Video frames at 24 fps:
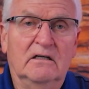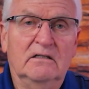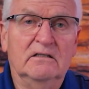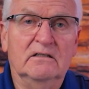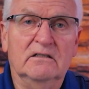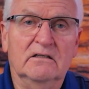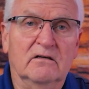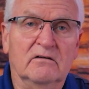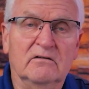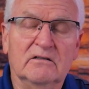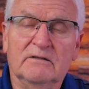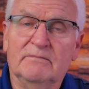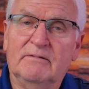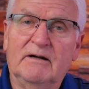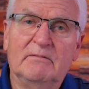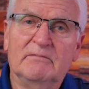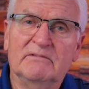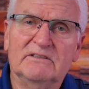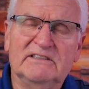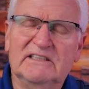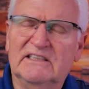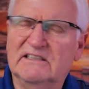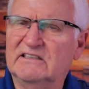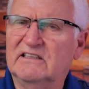You know, the
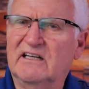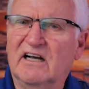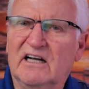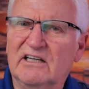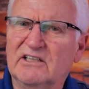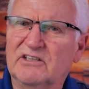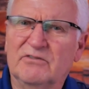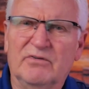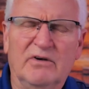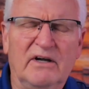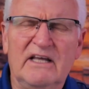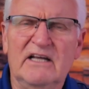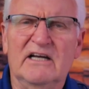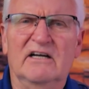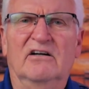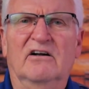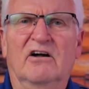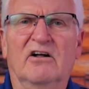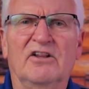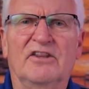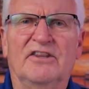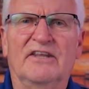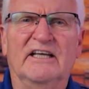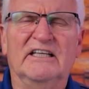Bible says God created
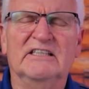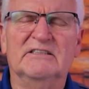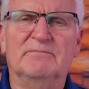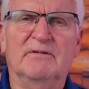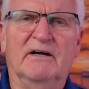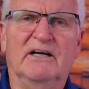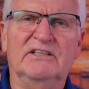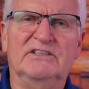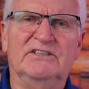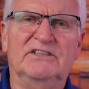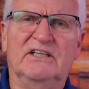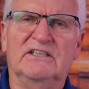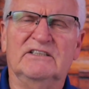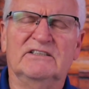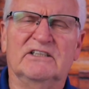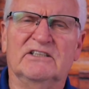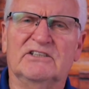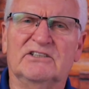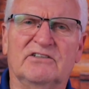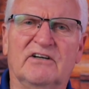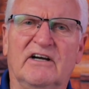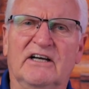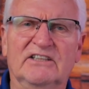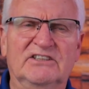all things by
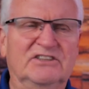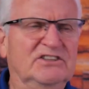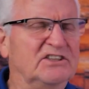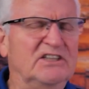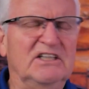Jesus Christ.